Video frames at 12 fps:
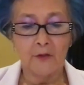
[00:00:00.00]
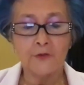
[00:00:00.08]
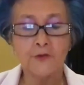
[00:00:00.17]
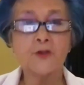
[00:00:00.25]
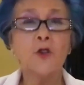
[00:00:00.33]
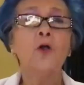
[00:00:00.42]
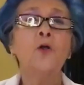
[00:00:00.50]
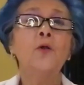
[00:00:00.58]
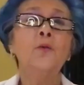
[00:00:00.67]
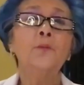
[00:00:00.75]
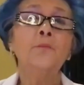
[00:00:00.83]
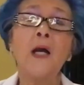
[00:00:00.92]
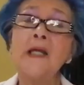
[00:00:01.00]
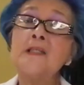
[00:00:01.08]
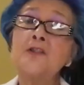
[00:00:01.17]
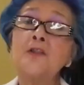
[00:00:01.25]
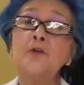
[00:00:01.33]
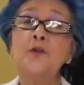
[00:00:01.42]
So my
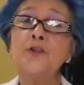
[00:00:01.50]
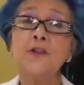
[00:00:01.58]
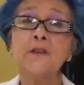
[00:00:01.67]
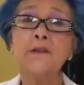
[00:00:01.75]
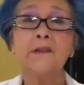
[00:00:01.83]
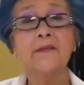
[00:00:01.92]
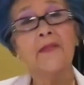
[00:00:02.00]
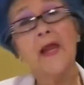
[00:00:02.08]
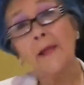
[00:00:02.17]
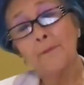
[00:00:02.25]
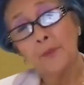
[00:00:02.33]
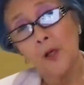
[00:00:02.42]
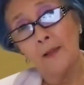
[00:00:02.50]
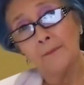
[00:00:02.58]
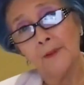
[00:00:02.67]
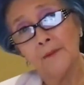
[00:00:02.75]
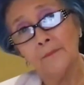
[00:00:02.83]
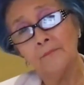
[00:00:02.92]
solution to that
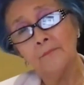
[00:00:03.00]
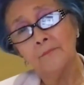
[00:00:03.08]
problem